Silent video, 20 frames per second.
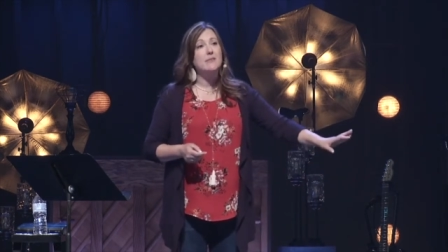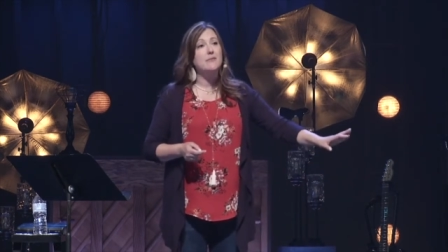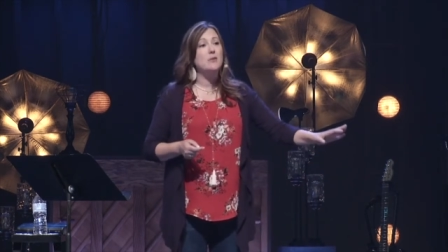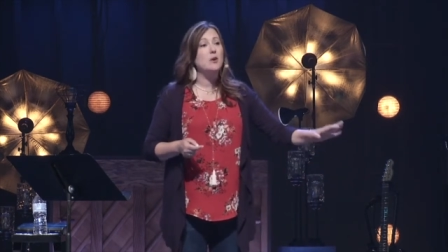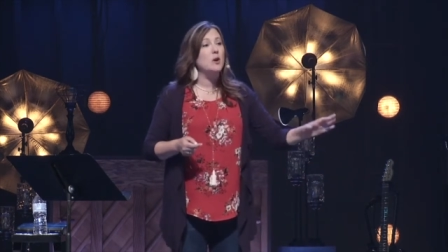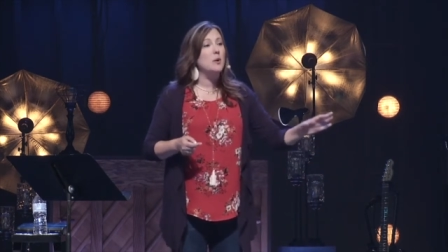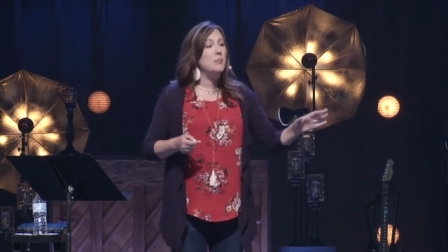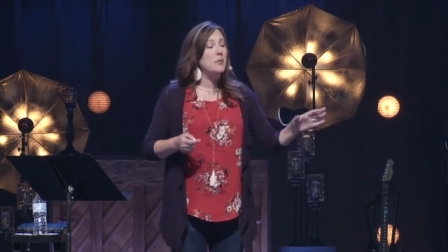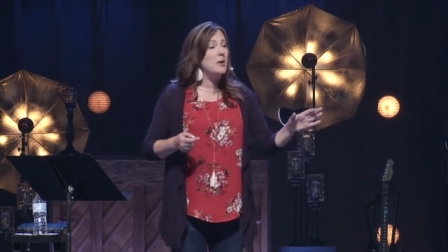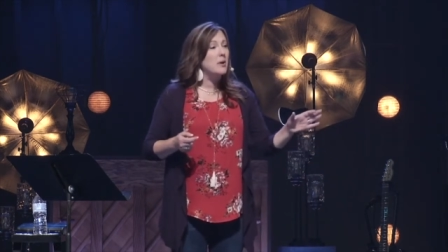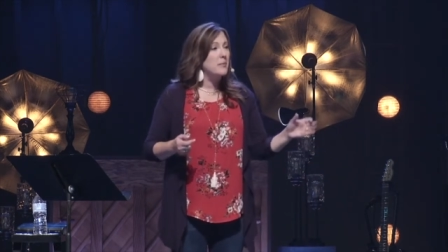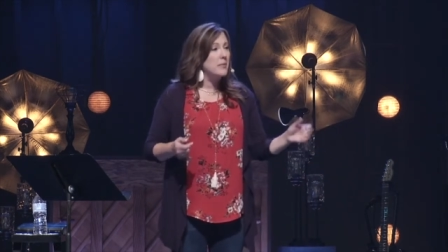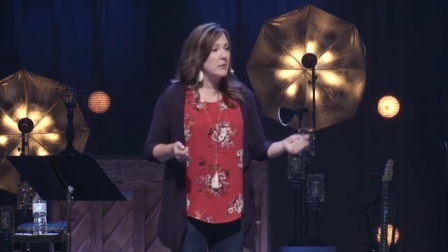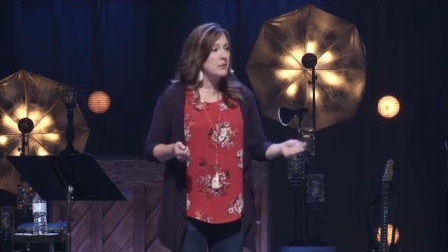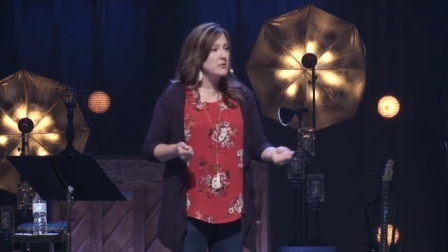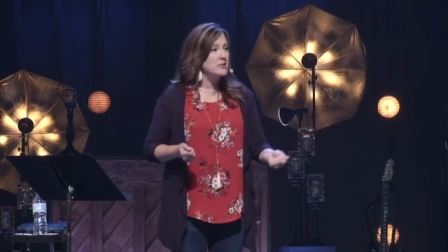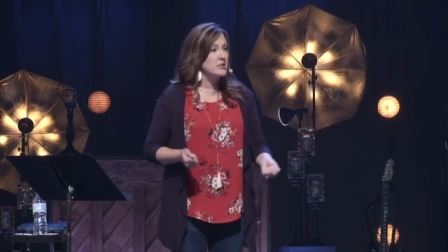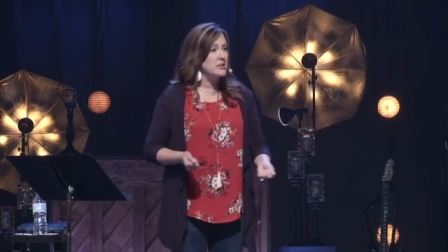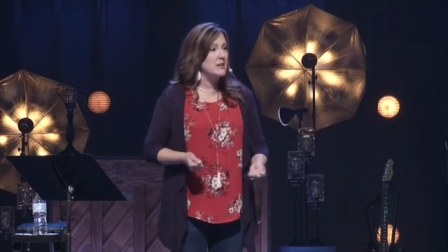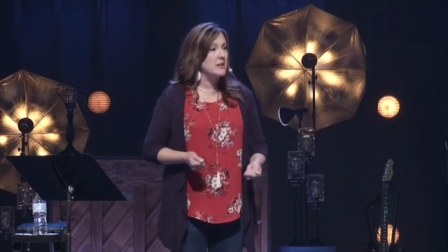for a
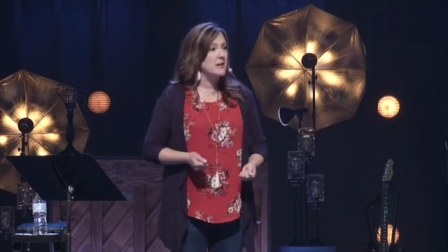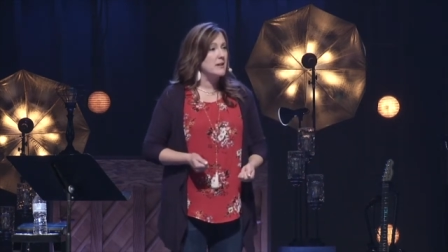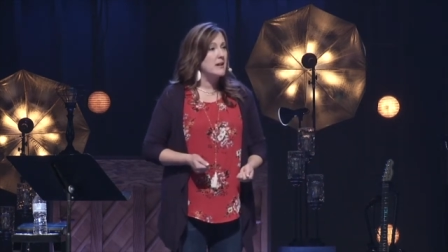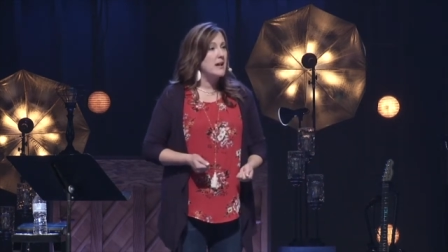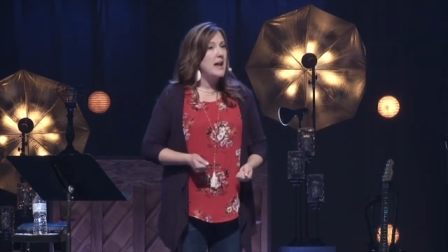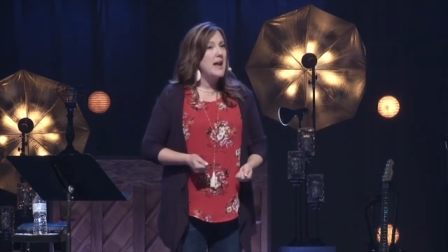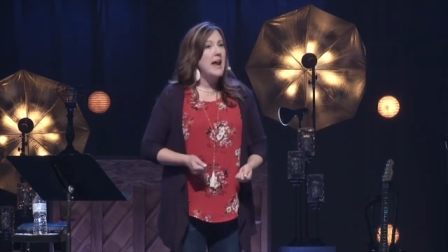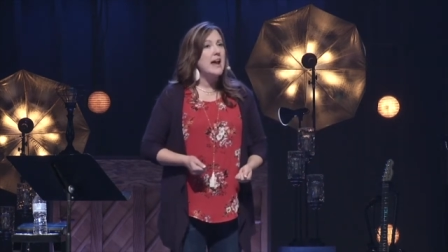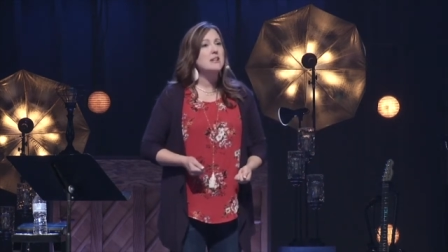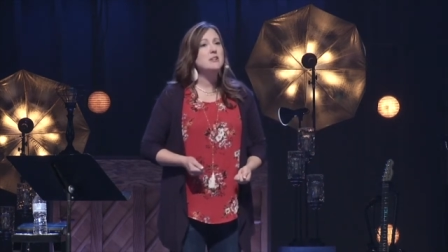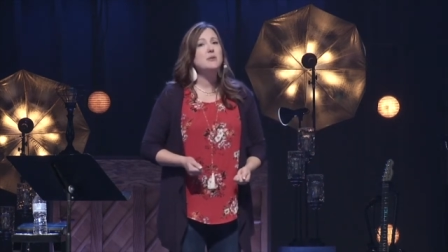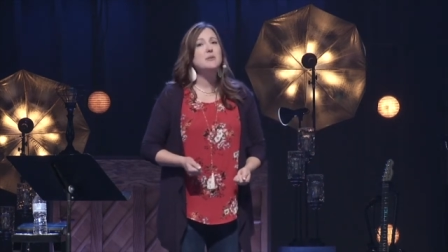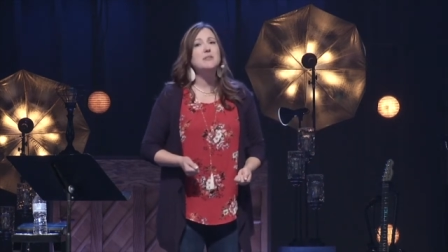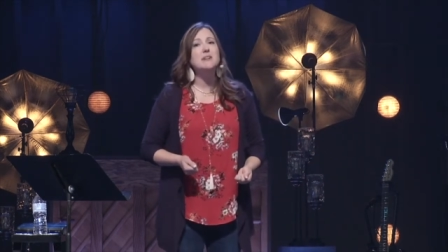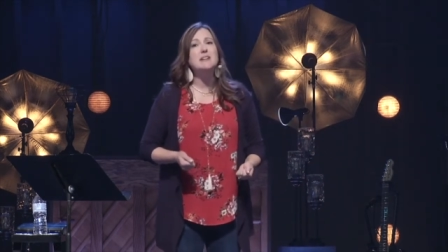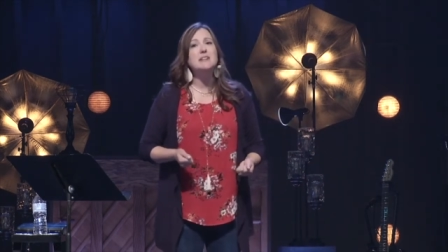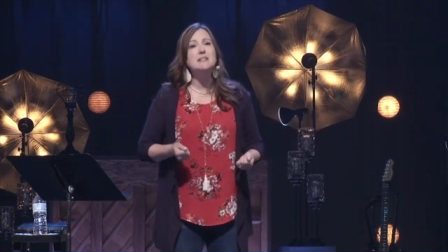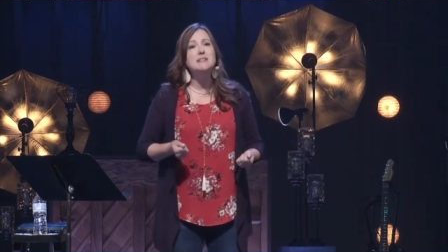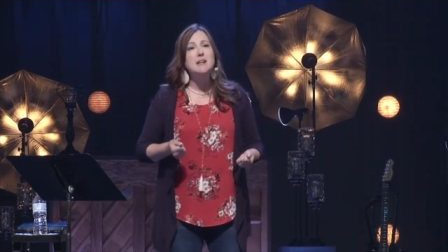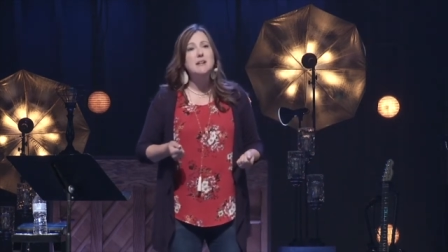promotion and you think,